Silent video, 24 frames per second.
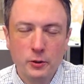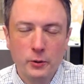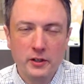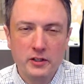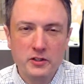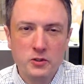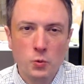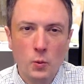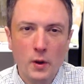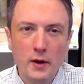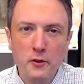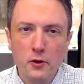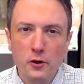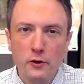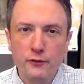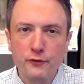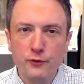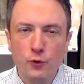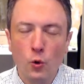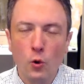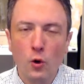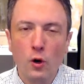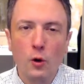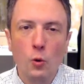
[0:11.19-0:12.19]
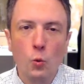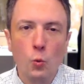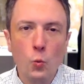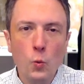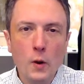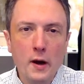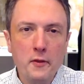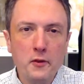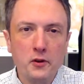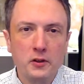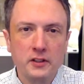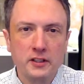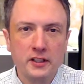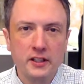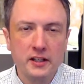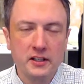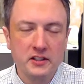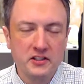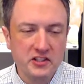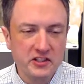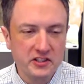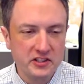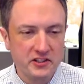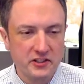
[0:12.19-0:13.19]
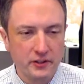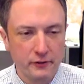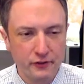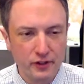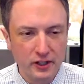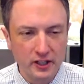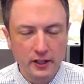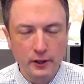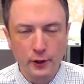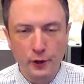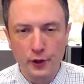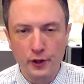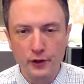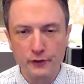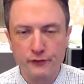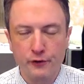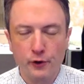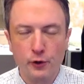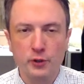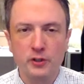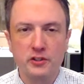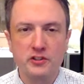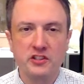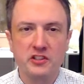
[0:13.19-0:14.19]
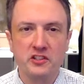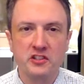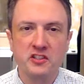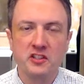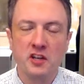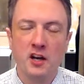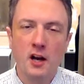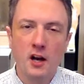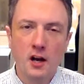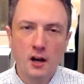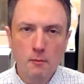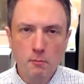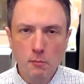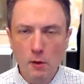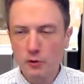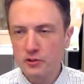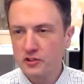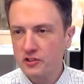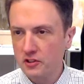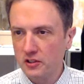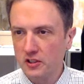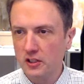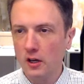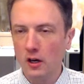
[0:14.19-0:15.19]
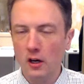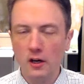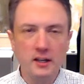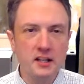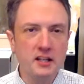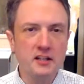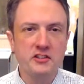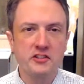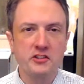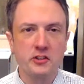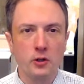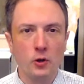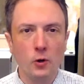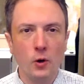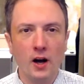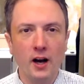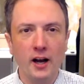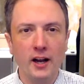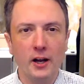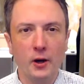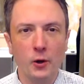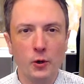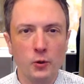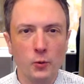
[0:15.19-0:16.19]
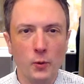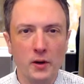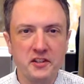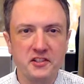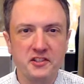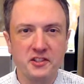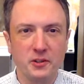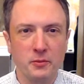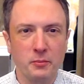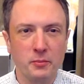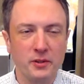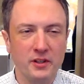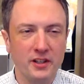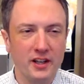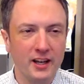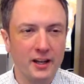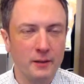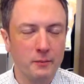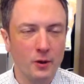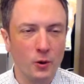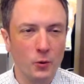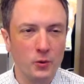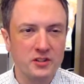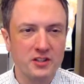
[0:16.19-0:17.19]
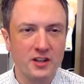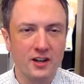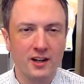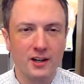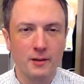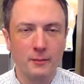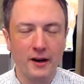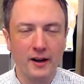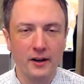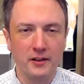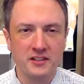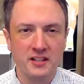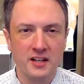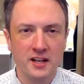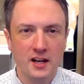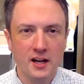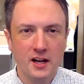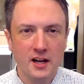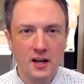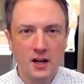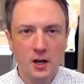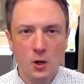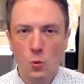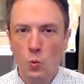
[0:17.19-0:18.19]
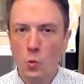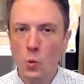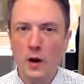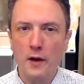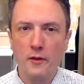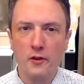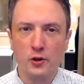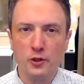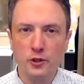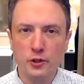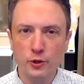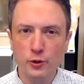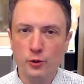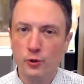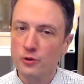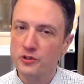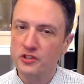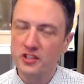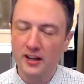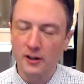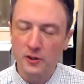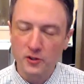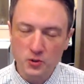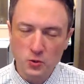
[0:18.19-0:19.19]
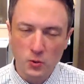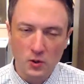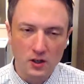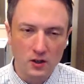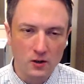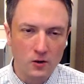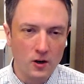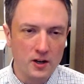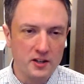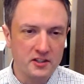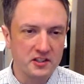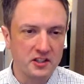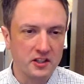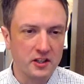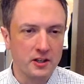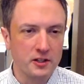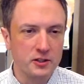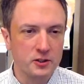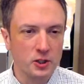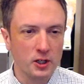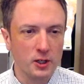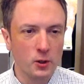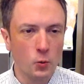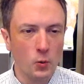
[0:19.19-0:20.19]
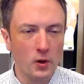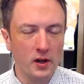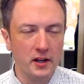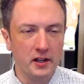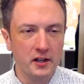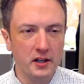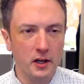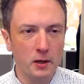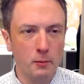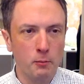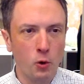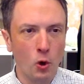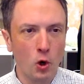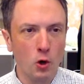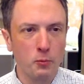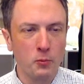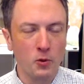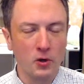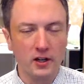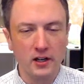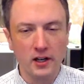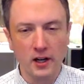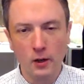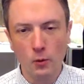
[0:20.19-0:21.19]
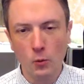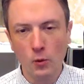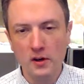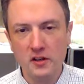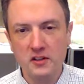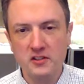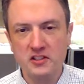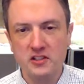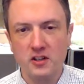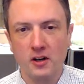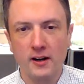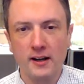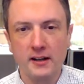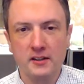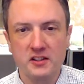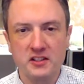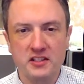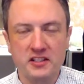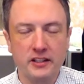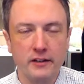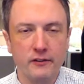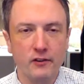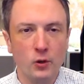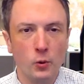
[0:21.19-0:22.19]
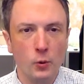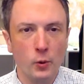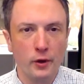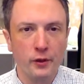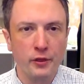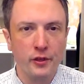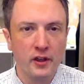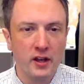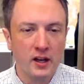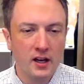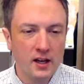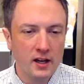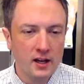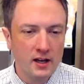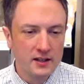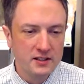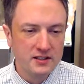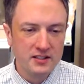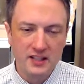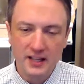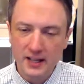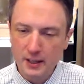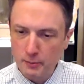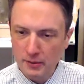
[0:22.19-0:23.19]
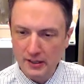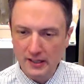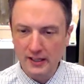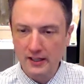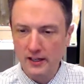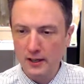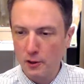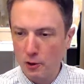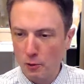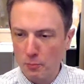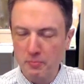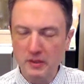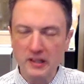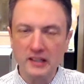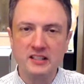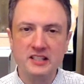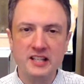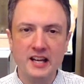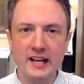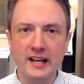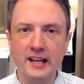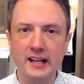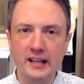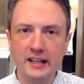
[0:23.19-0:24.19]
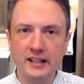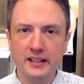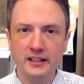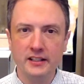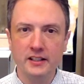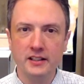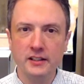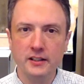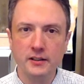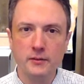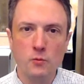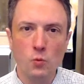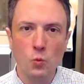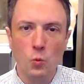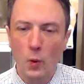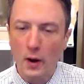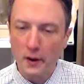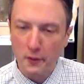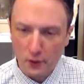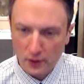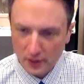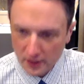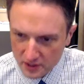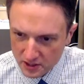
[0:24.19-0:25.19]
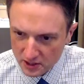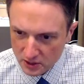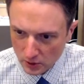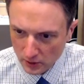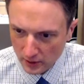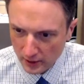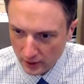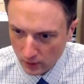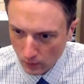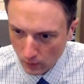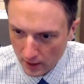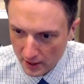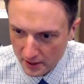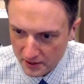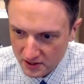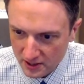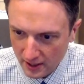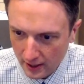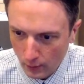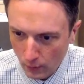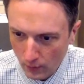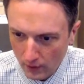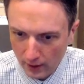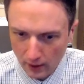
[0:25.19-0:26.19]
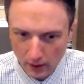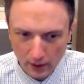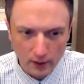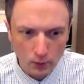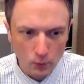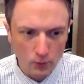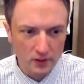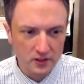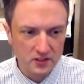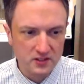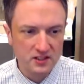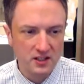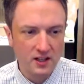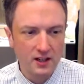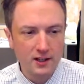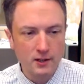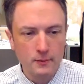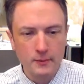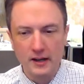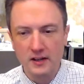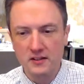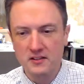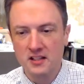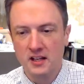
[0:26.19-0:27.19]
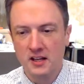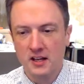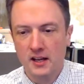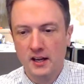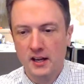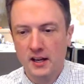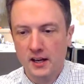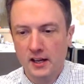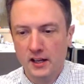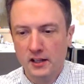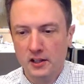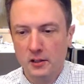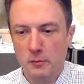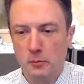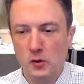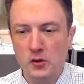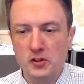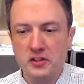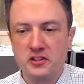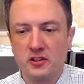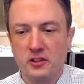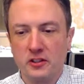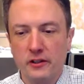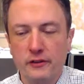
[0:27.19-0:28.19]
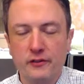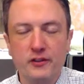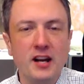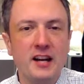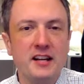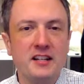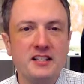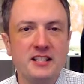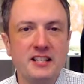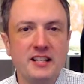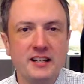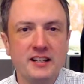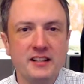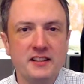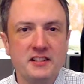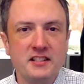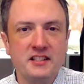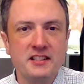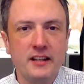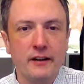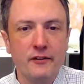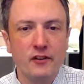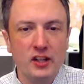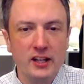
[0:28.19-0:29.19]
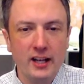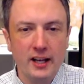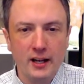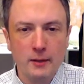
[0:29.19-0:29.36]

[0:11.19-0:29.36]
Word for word: It is Weather for Weather Geeks. This is the video that focuses mostly on eastern Ohio and western PA, but we talk about weather news elsewhere across the country when appropriate. And I wanted to start out this evening with today being another big day in weather history across our area. I wanted to talk about the blizzard of 1978.